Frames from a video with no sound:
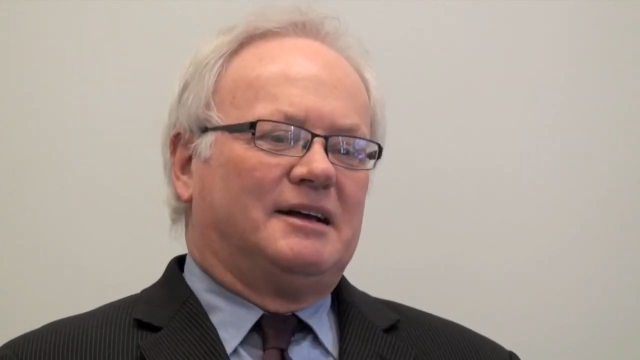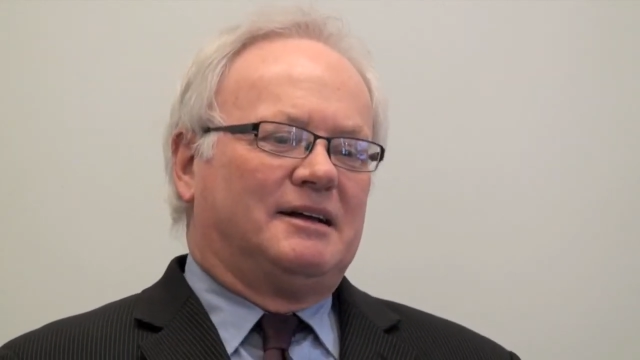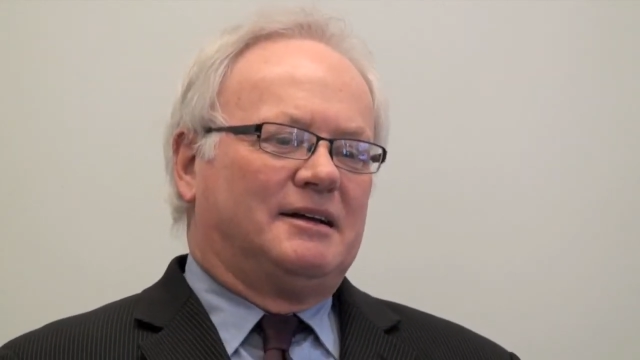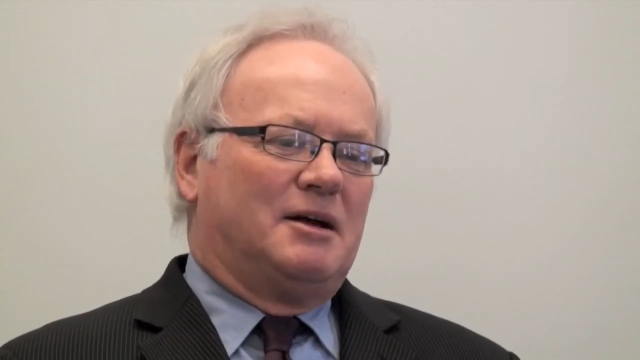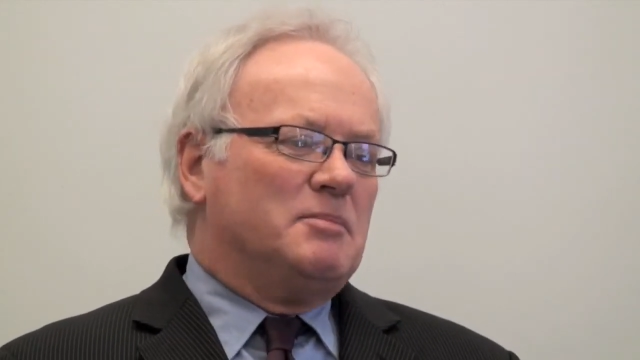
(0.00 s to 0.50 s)

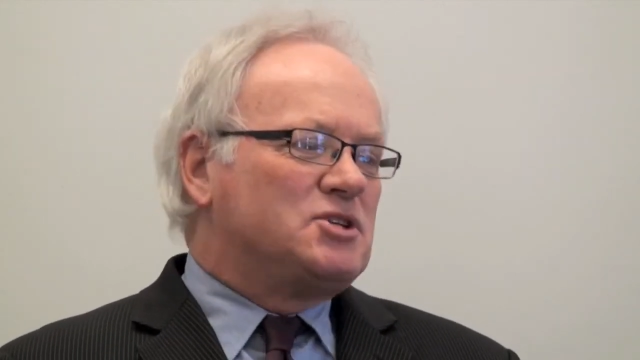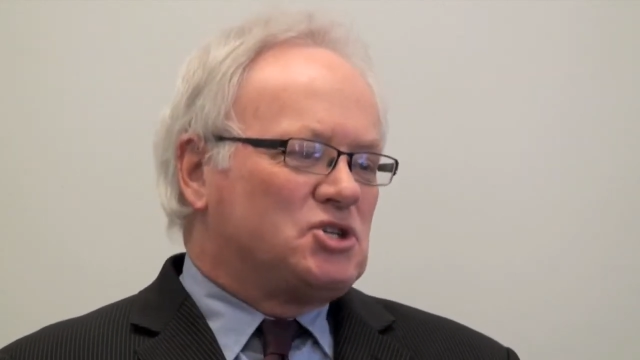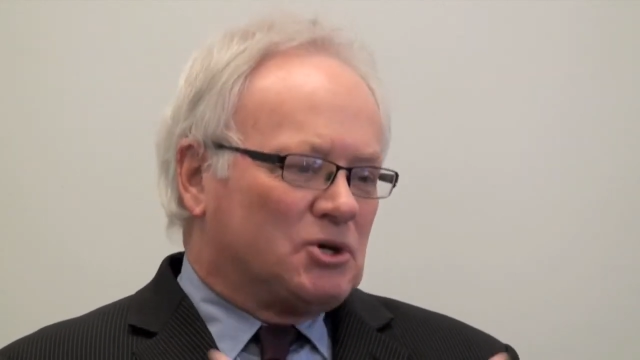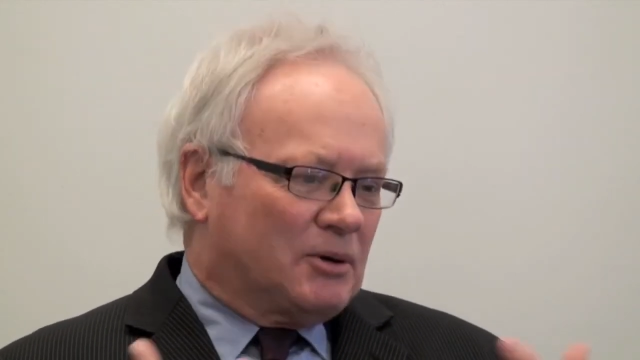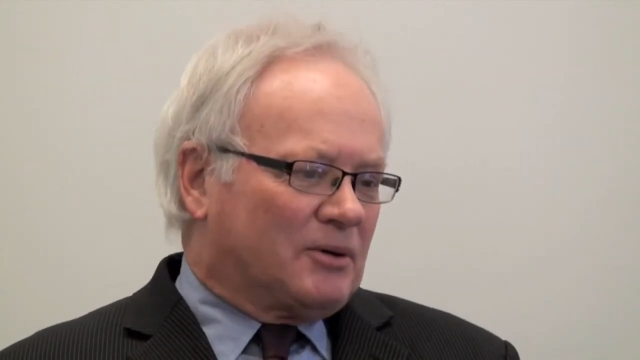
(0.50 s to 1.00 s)
a
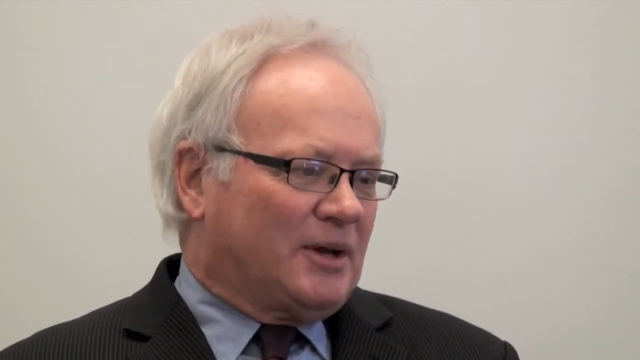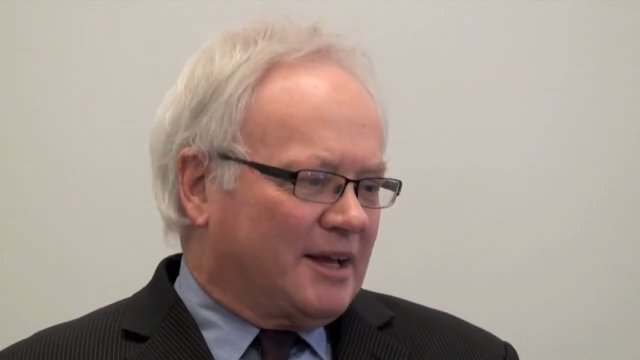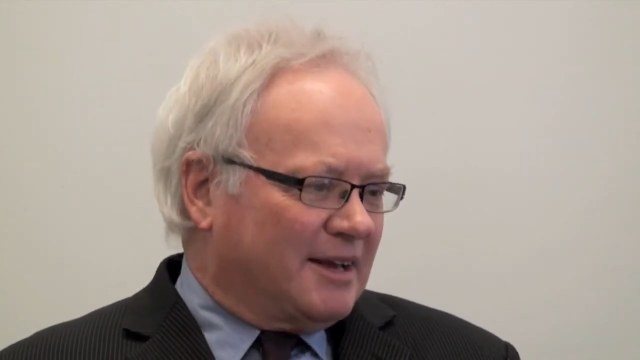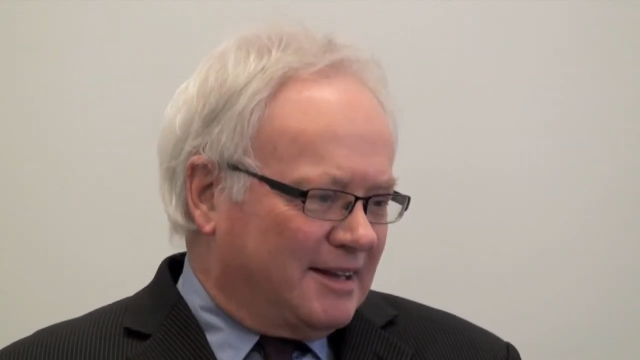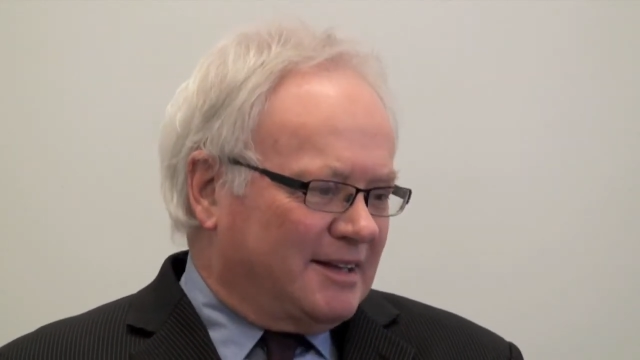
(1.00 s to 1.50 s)

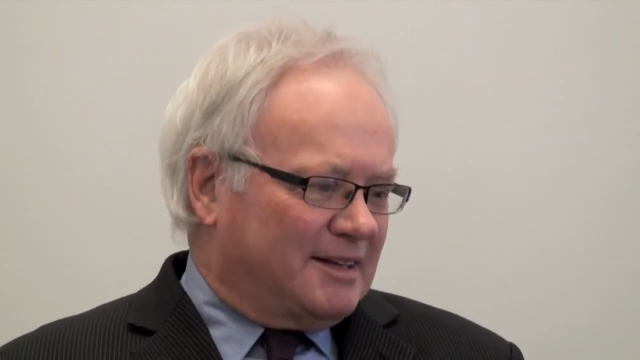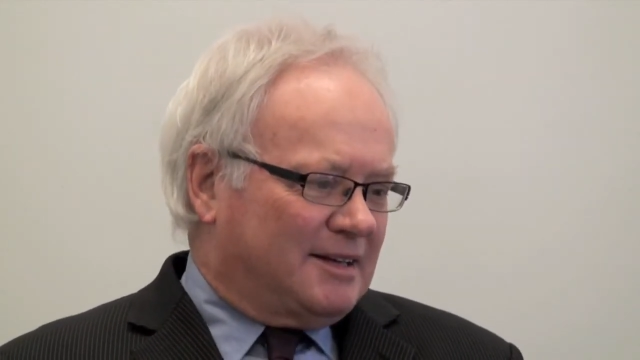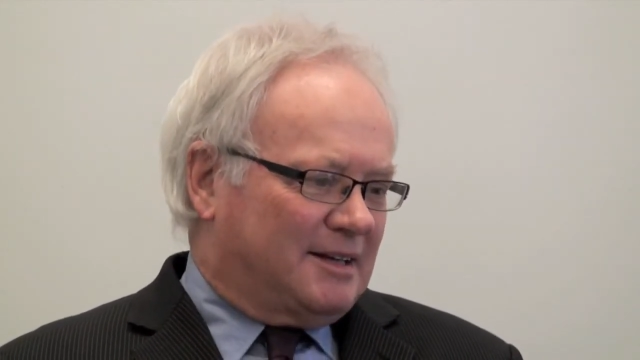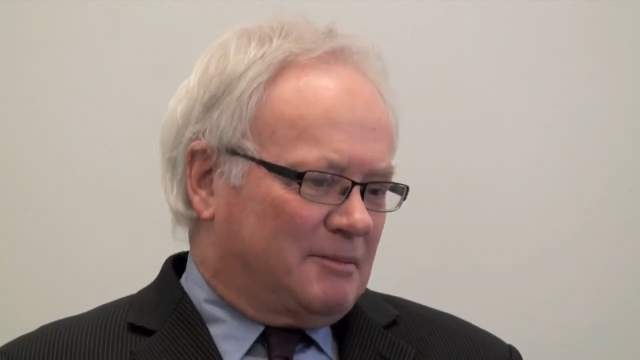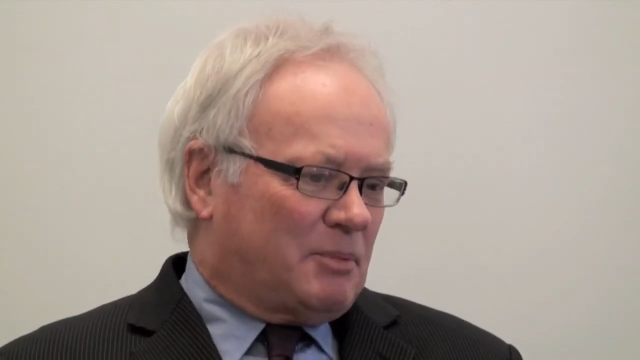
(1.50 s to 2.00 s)
maturing
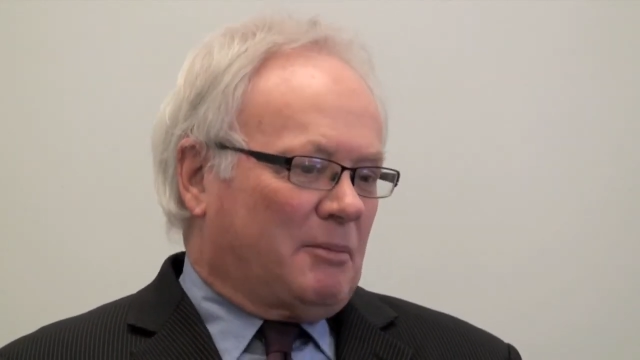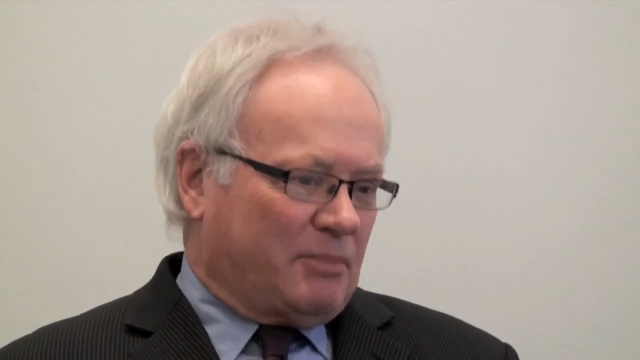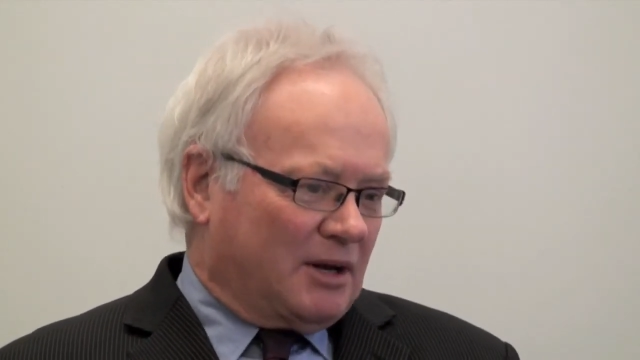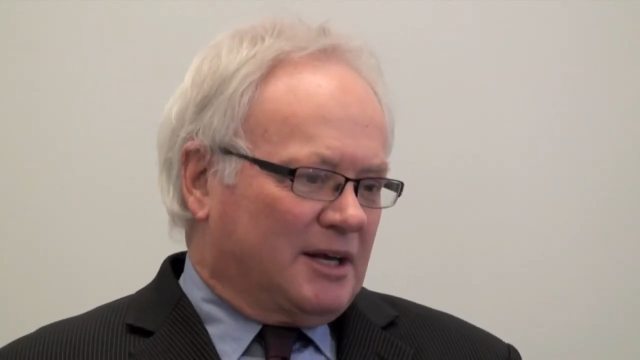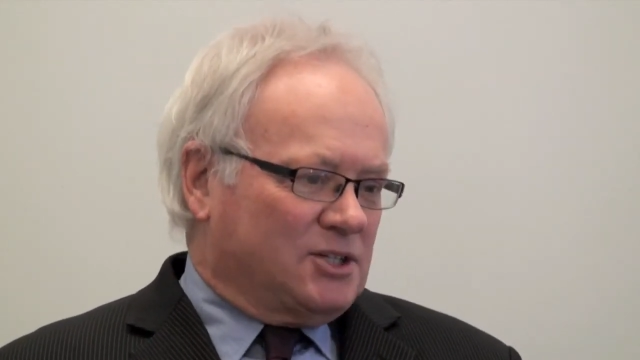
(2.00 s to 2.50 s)

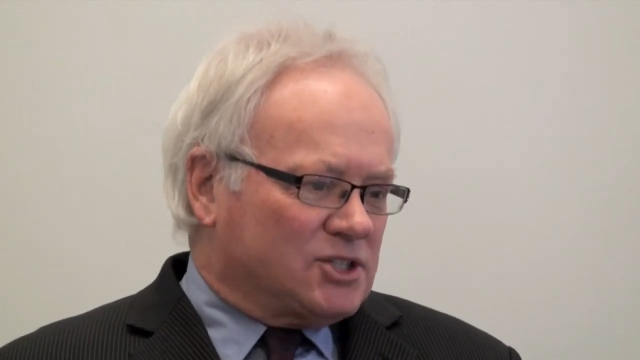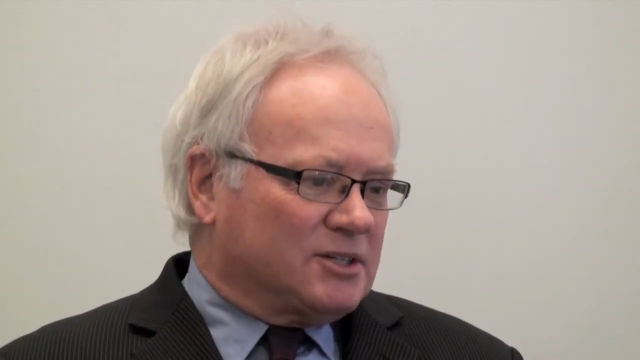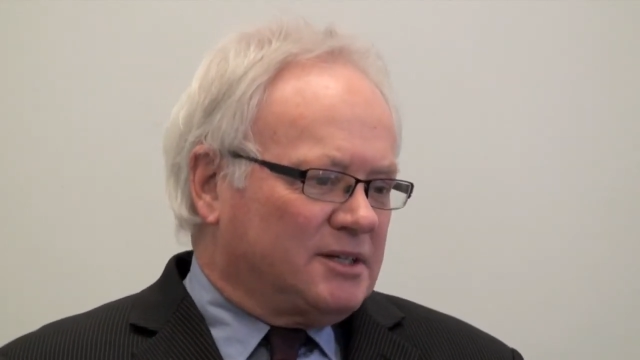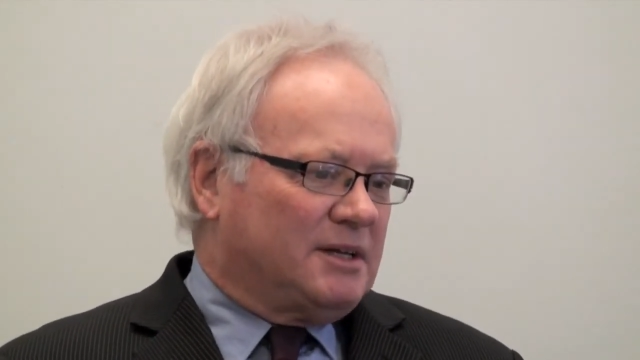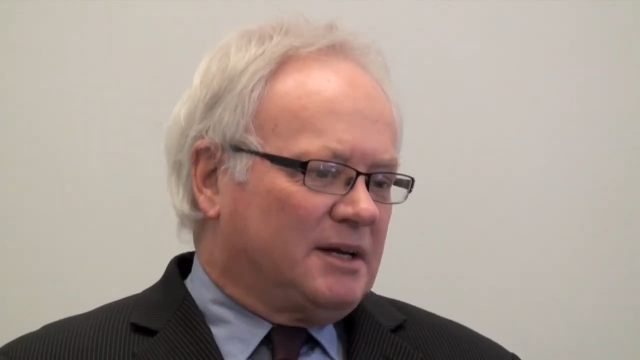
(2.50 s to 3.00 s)

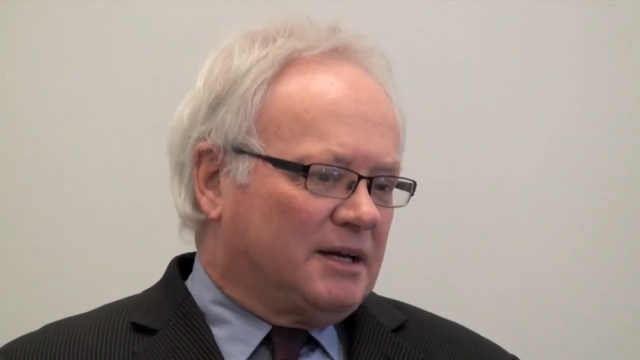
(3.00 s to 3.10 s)
population,